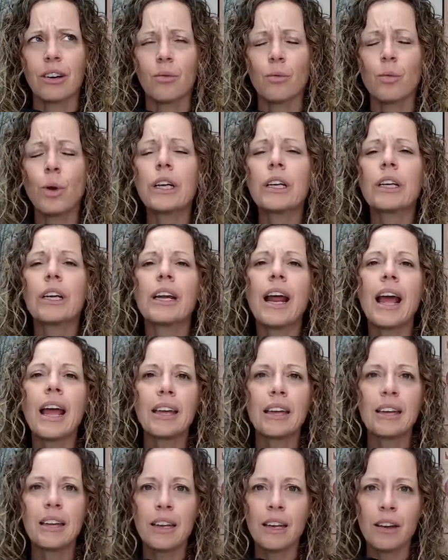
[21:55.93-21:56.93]
What can I
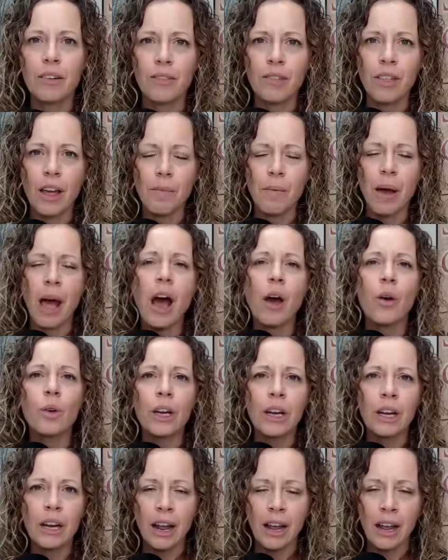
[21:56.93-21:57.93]
give them? How
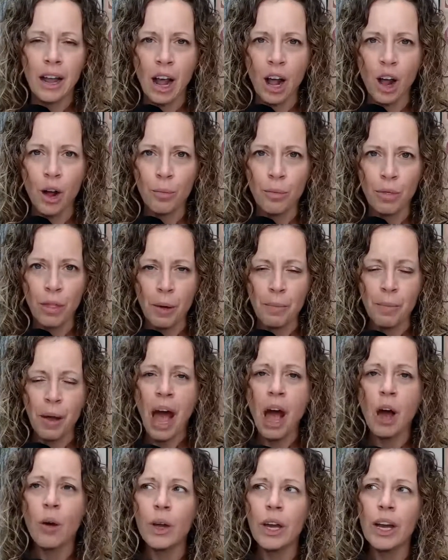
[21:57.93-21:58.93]
can I help them?
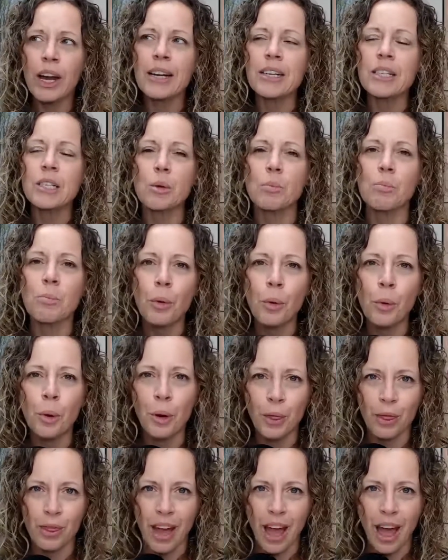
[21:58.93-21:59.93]
How can I
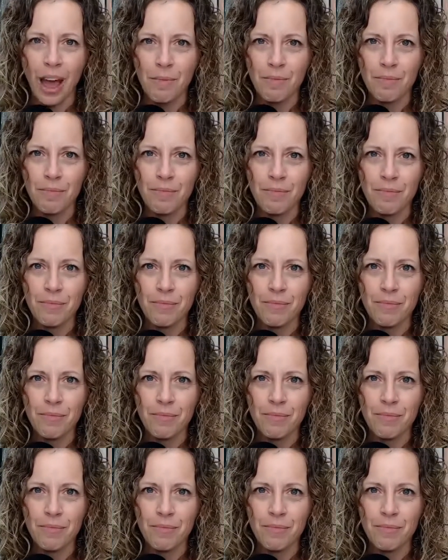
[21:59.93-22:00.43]
support them?